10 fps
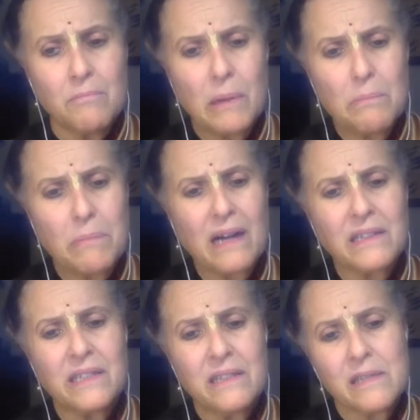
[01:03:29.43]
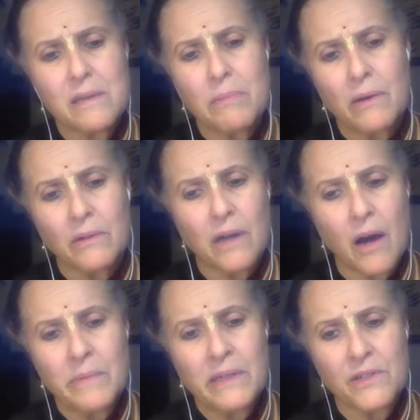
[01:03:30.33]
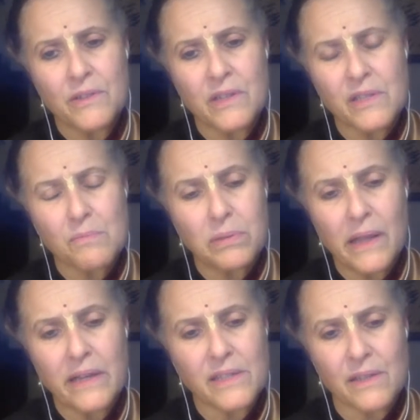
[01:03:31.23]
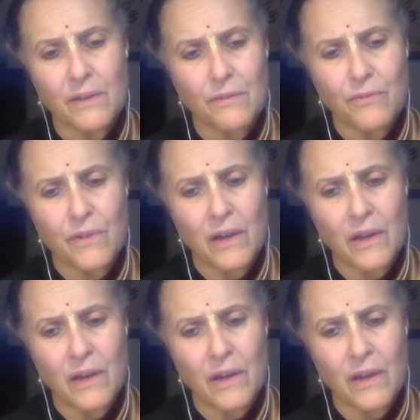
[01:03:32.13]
But bhakti is about coming to this place of